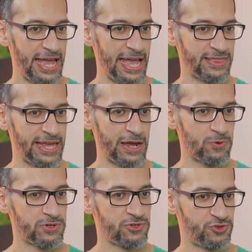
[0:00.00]
And then I
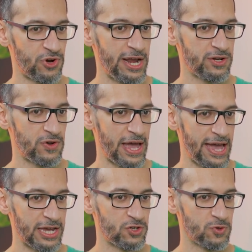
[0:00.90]
would try to
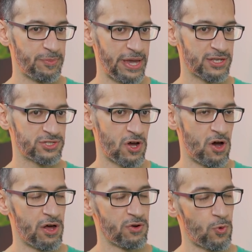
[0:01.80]
hack you based
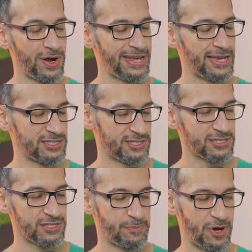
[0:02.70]
on what
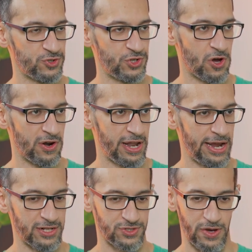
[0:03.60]
exists about you online.